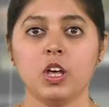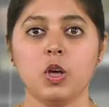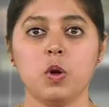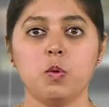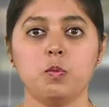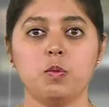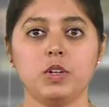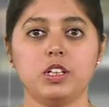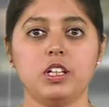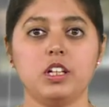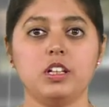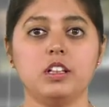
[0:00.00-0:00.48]

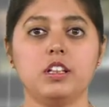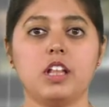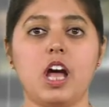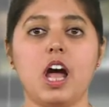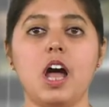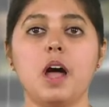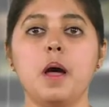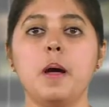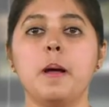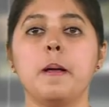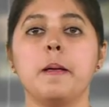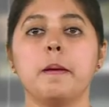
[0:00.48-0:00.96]
Within
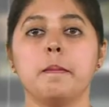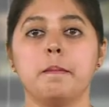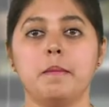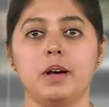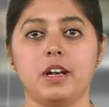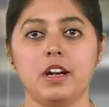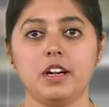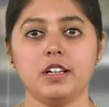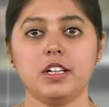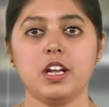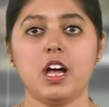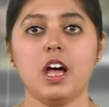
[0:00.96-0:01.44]
the
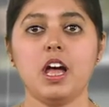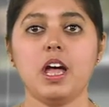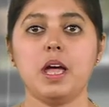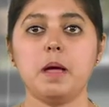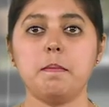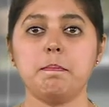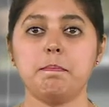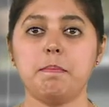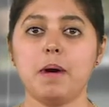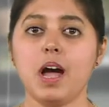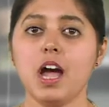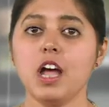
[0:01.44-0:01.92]
Maratha
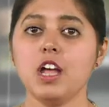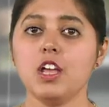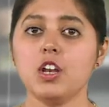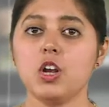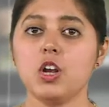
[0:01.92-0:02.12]
Empire